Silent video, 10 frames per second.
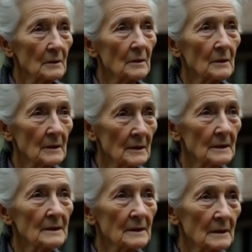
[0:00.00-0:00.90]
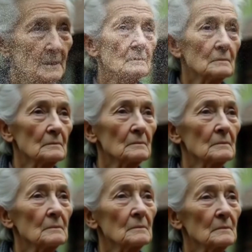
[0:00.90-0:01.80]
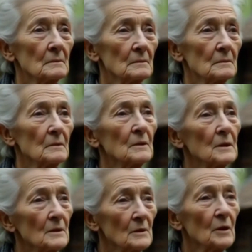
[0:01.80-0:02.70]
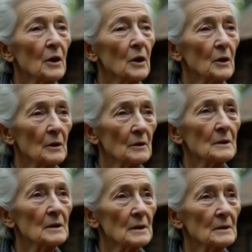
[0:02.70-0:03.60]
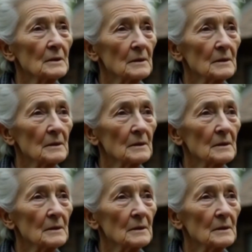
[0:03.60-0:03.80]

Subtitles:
was filled with a kind of silence I had never known before.